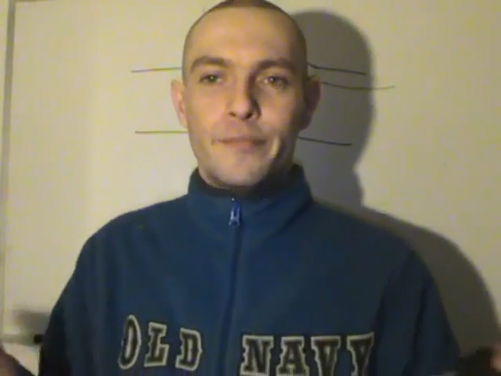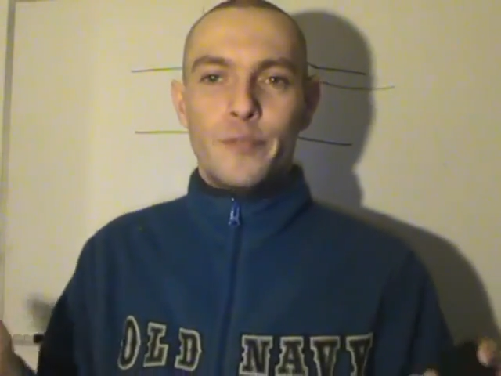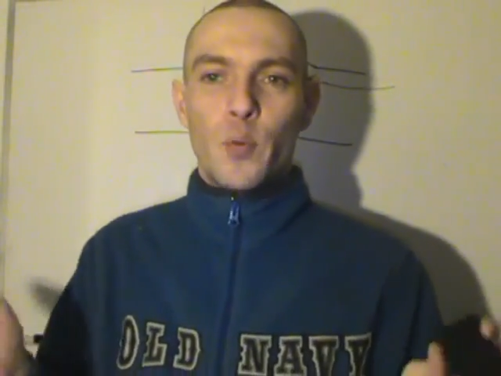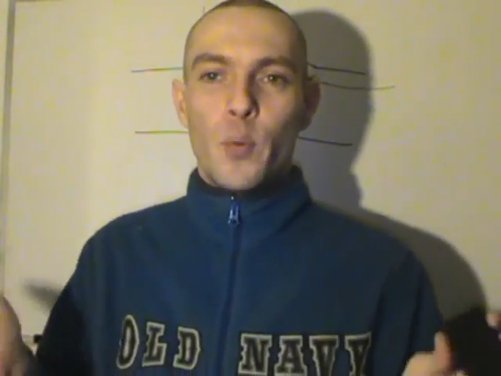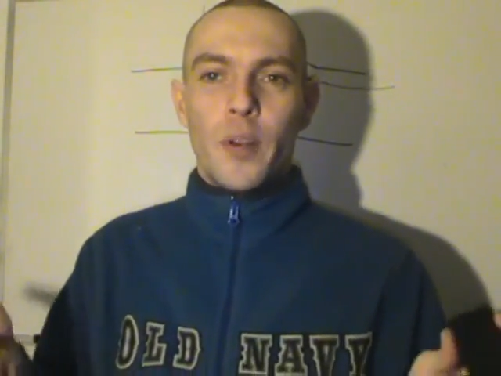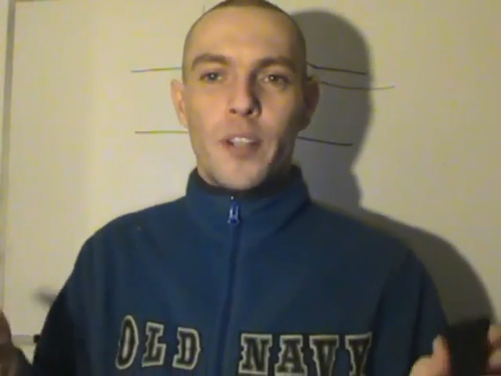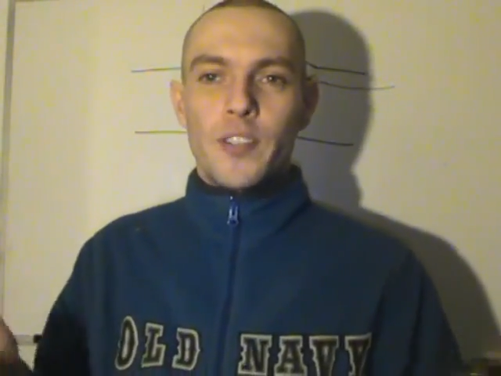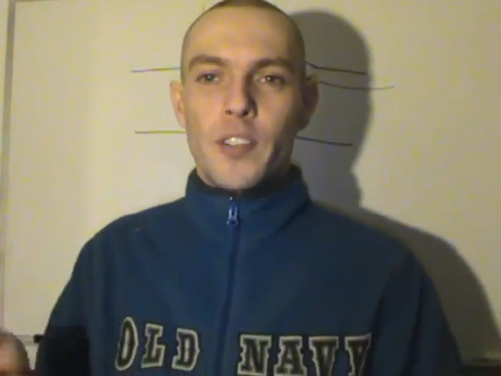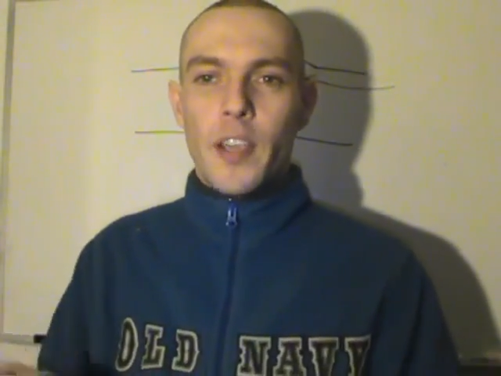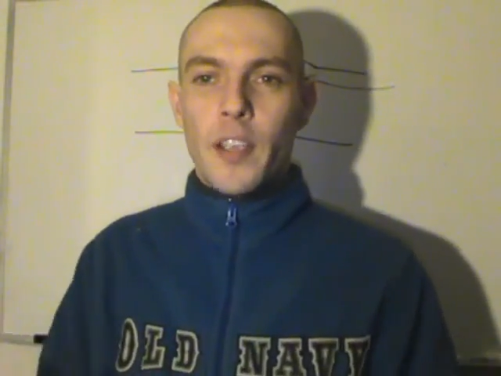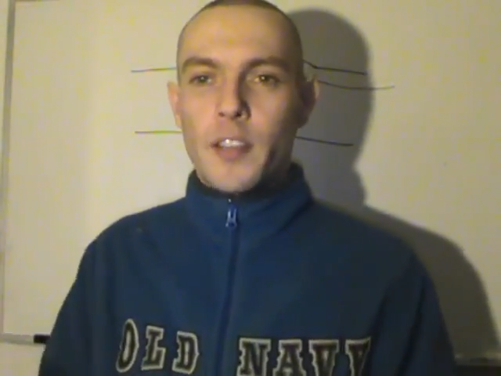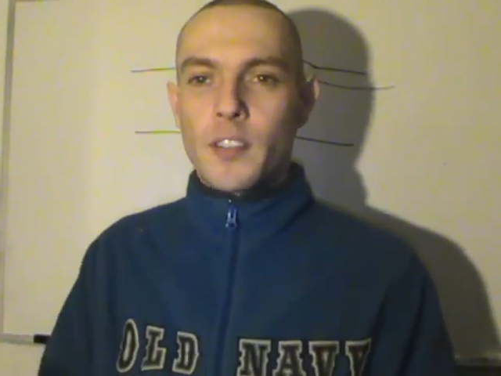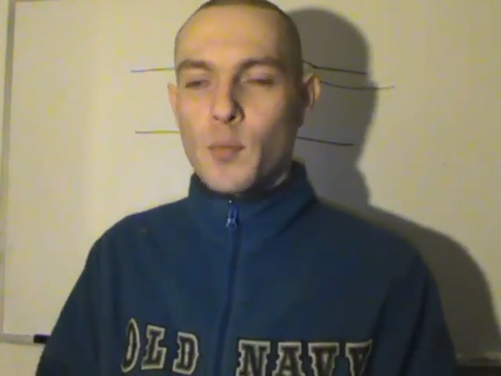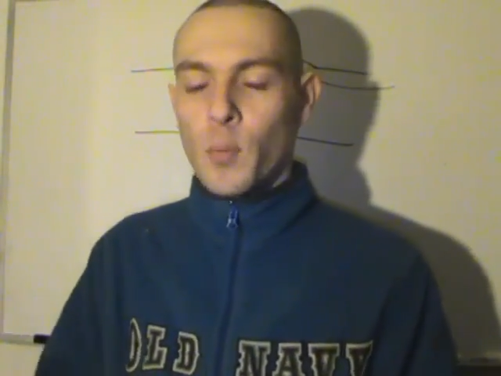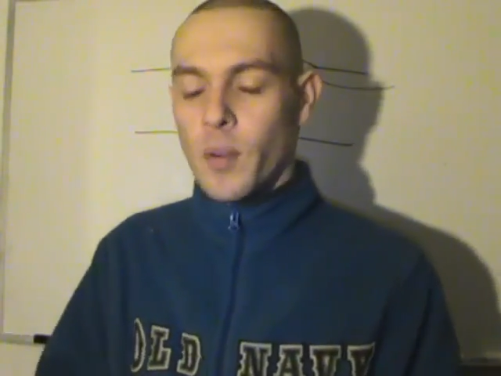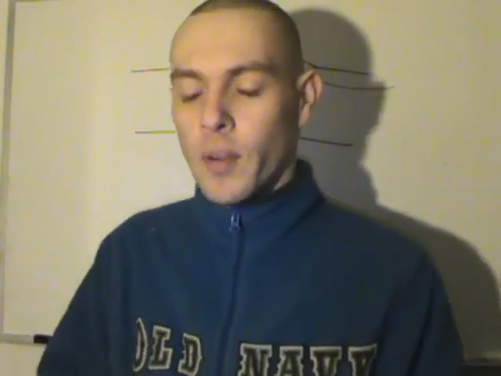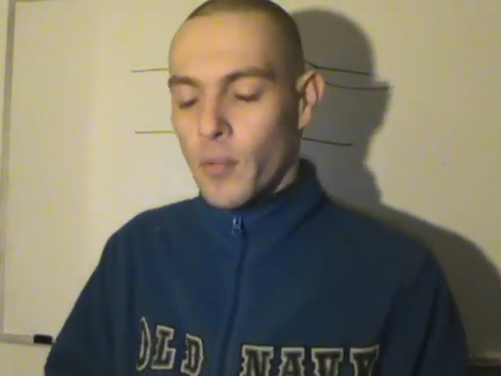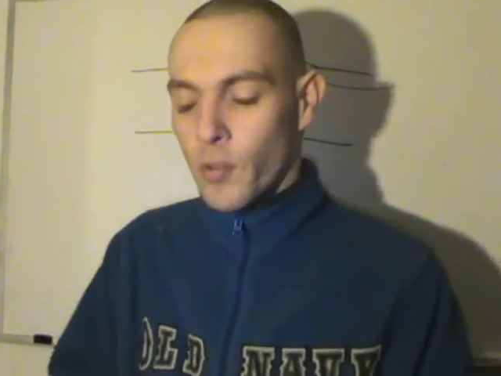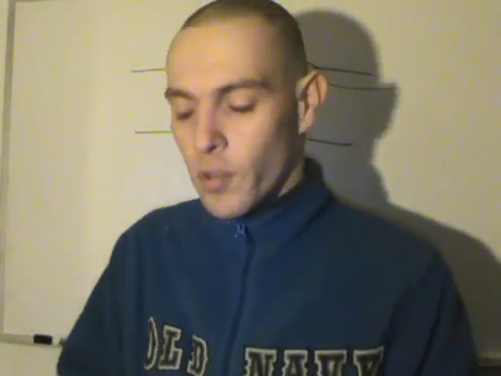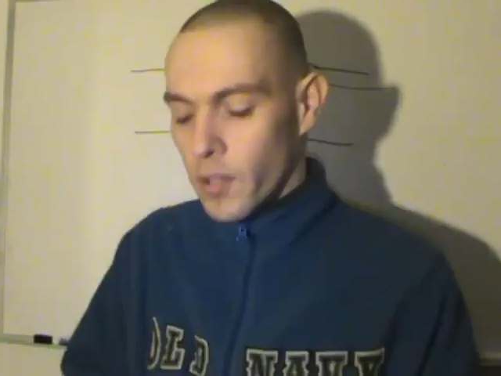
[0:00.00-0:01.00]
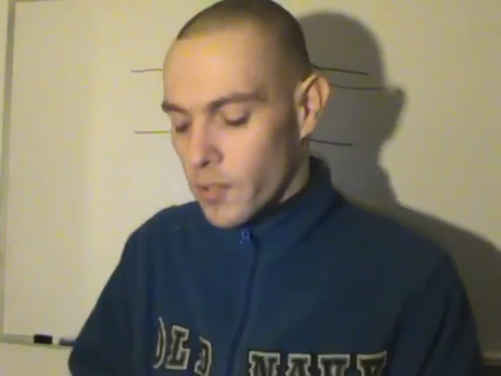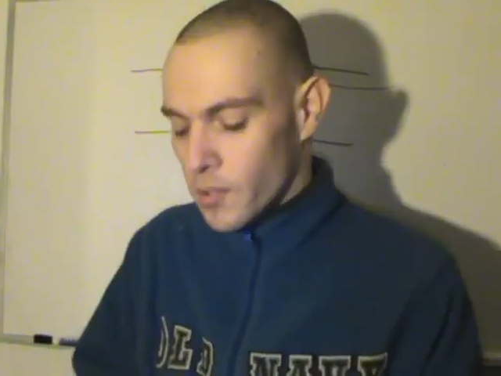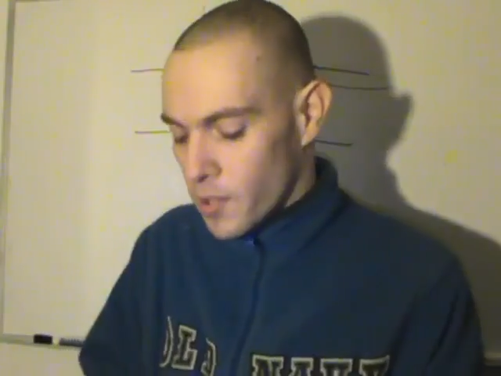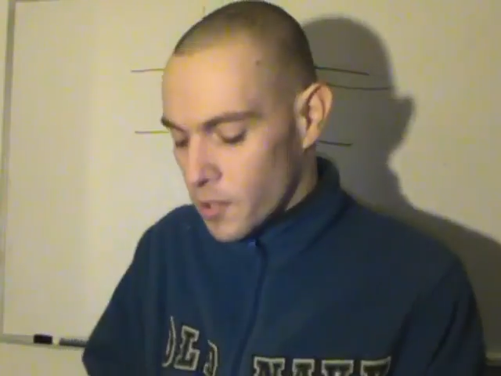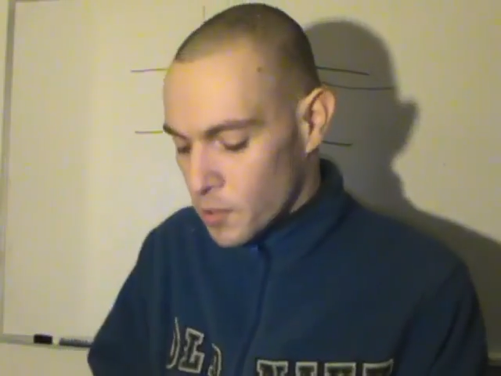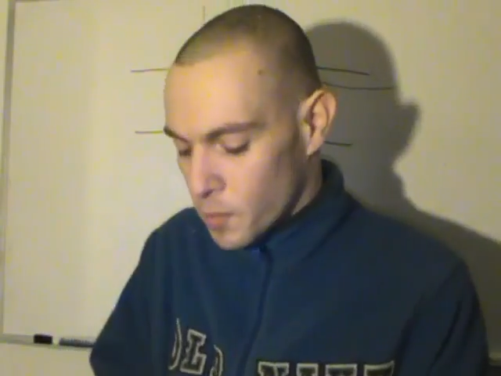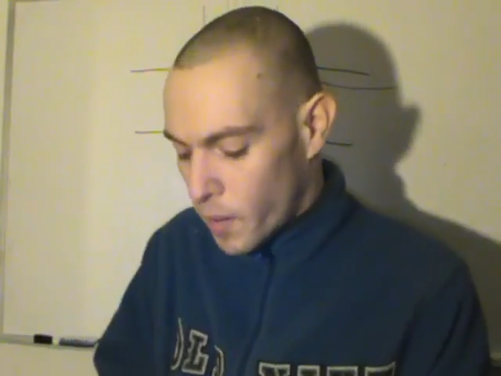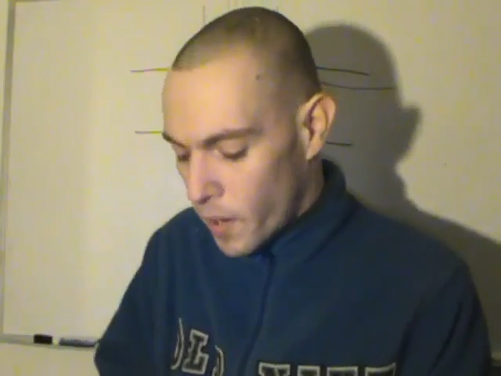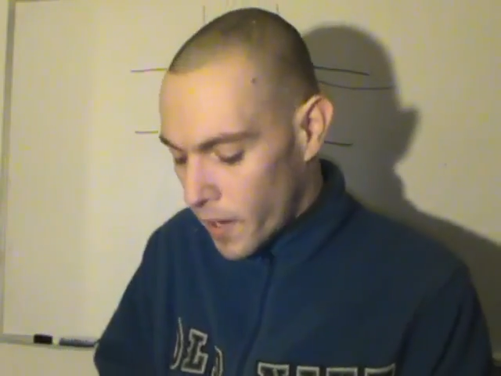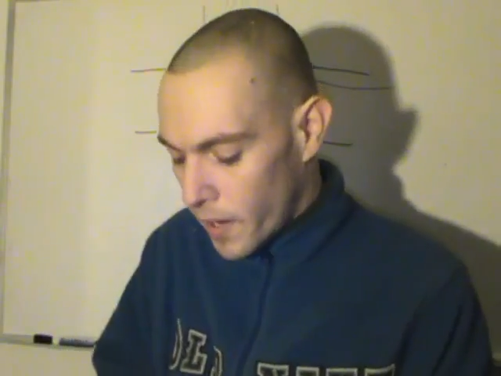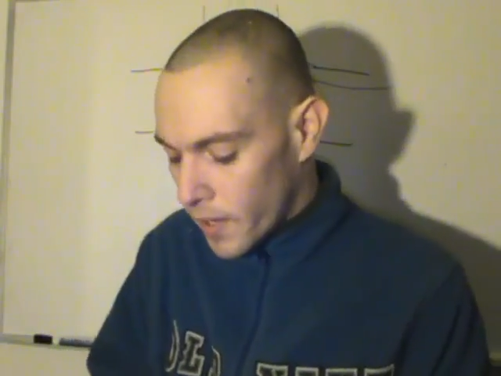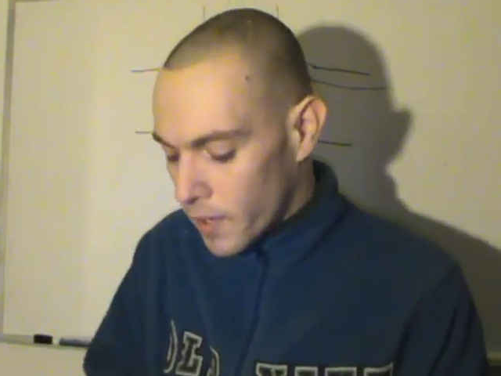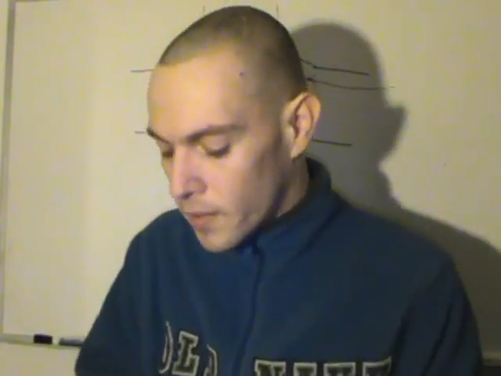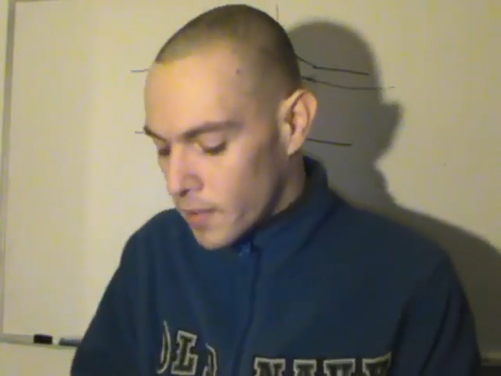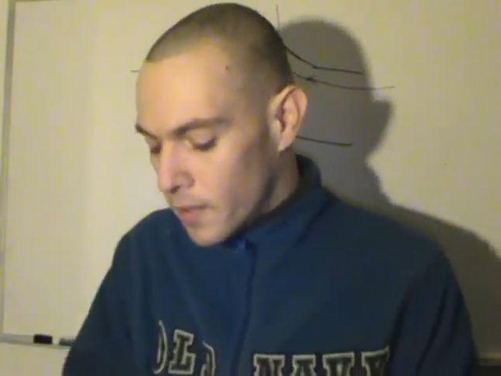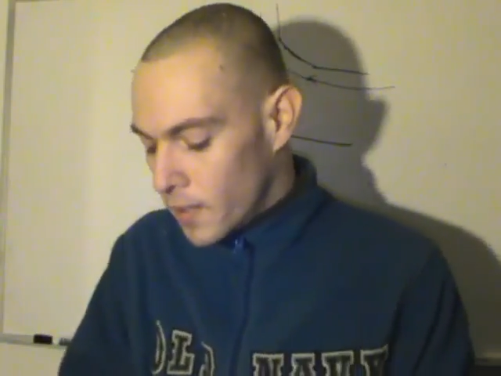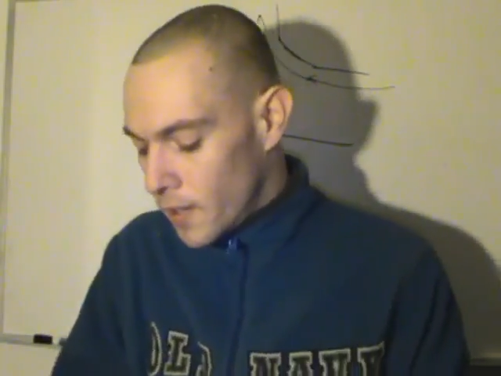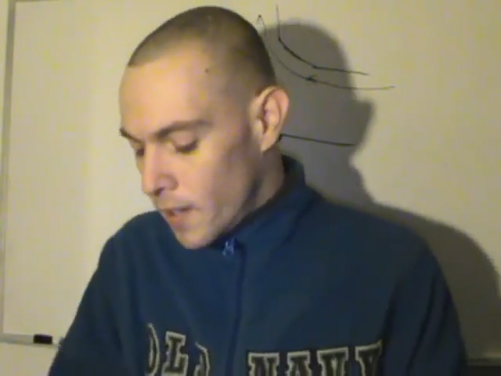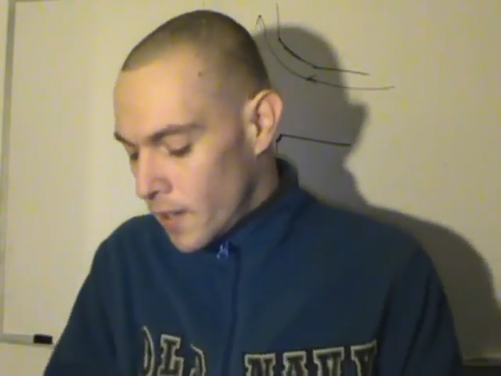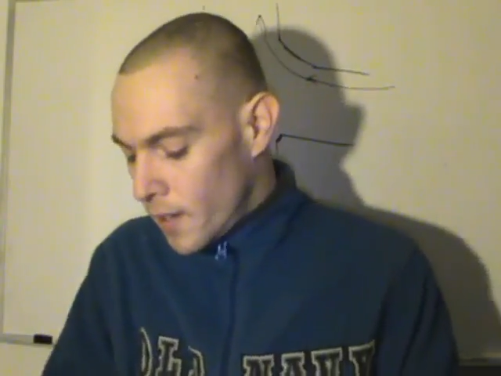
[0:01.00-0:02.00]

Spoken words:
20 seconds, whatever it is, goes by, and